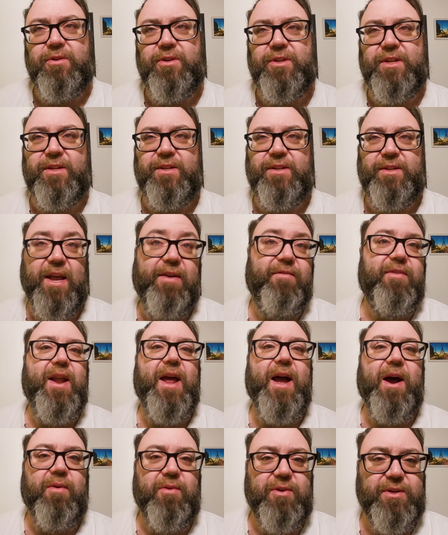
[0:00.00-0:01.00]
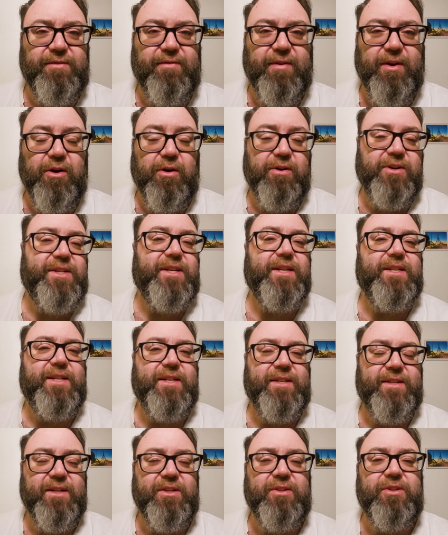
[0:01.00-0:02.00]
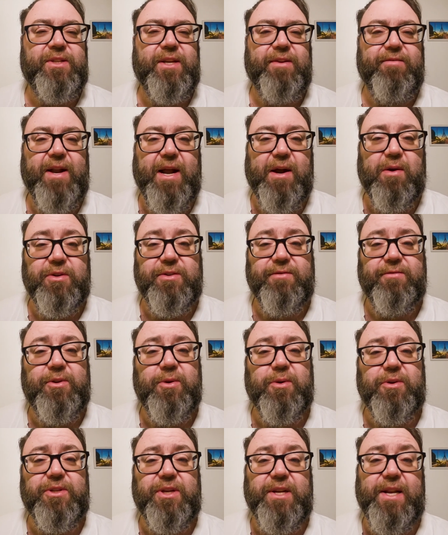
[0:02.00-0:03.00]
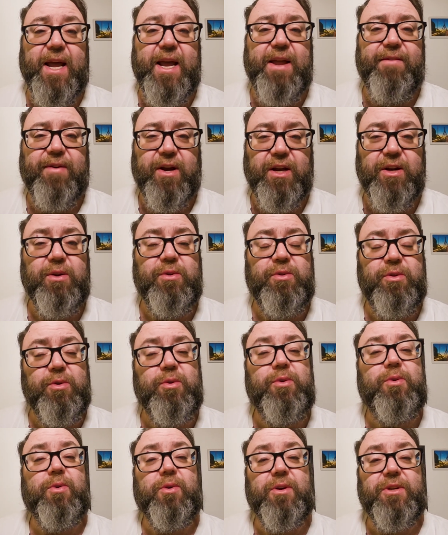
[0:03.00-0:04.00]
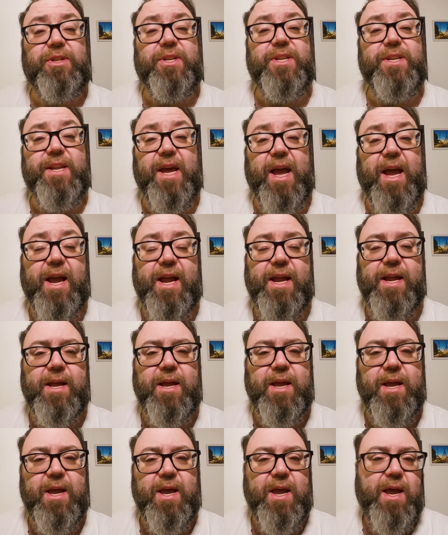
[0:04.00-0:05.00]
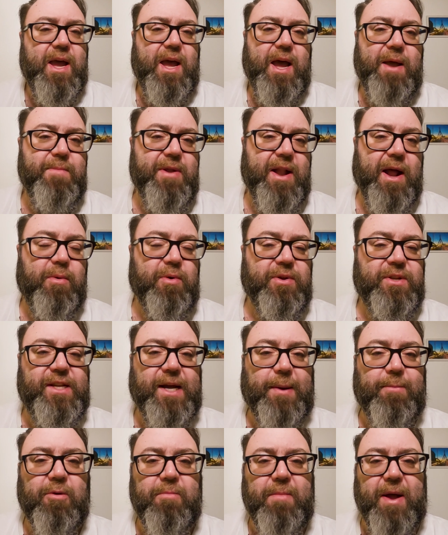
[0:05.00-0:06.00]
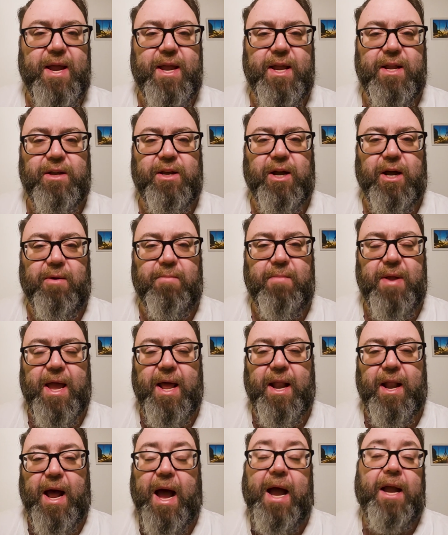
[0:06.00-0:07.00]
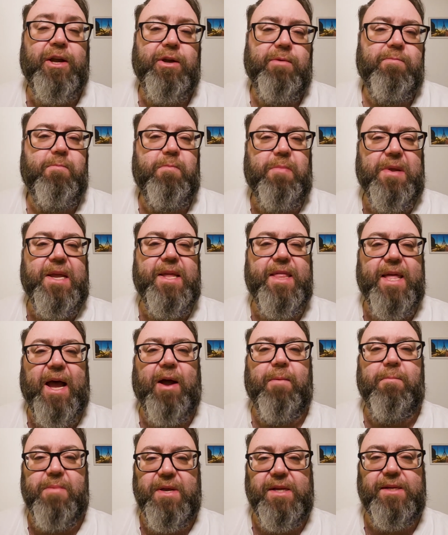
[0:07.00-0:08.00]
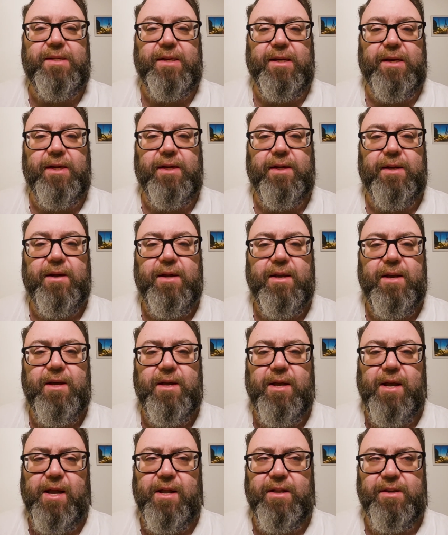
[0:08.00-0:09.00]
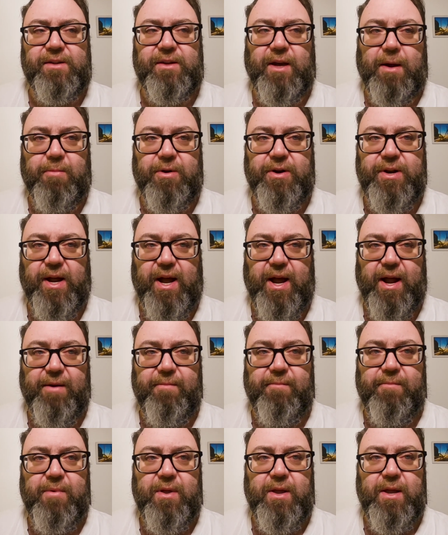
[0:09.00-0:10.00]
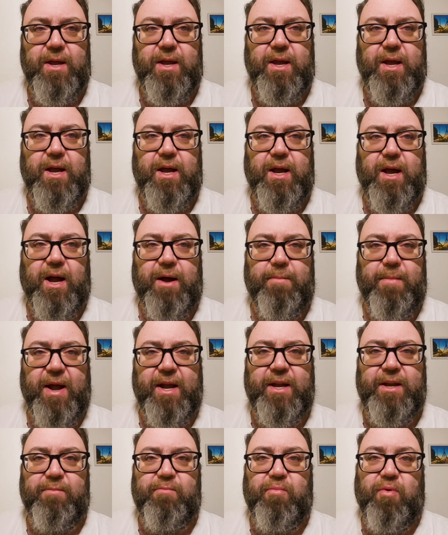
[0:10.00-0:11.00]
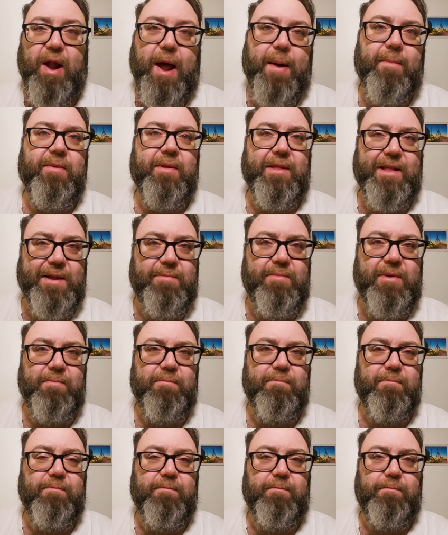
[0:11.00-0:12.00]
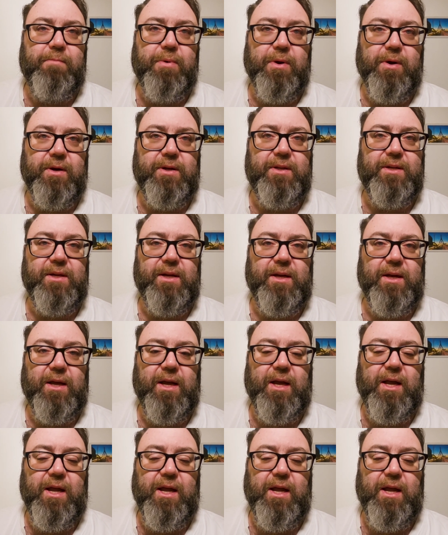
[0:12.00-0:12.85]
7 hours or six or seven hours of tours a day, if I could do 2 tours a day, I mean, I would double my income, and I could be that busy in summertime. I could probably be booked,